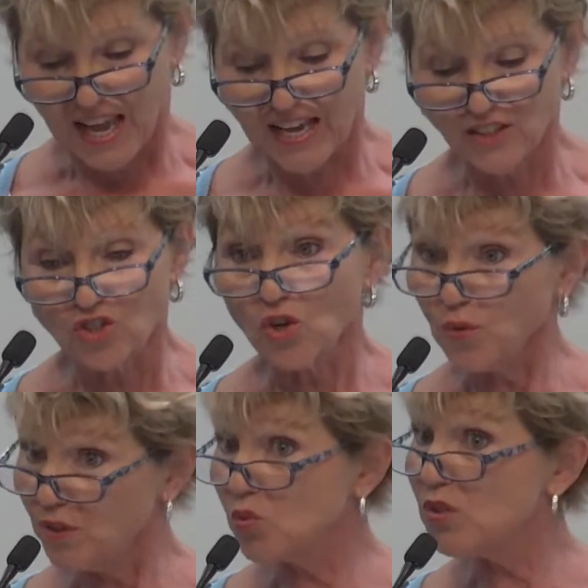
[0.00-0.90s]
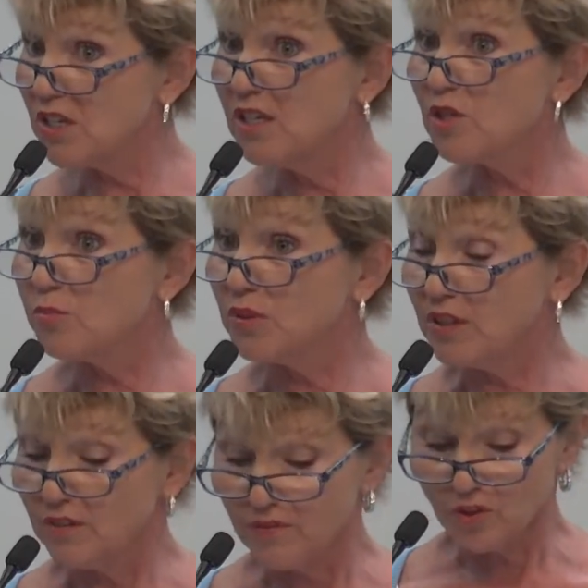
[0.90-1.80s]
And so this was his
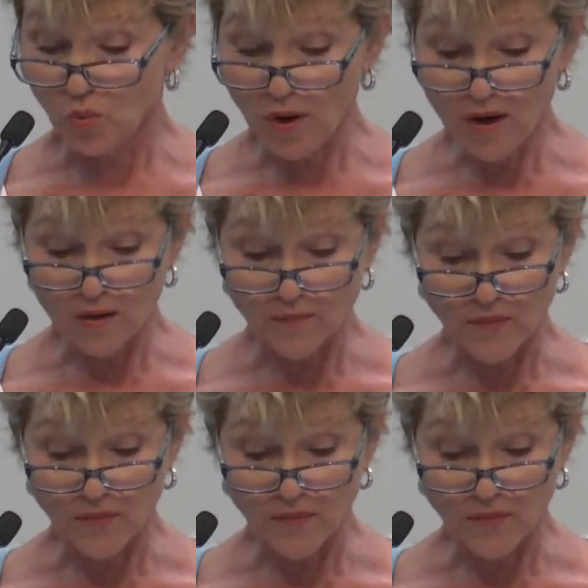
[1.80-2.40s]
belief as well.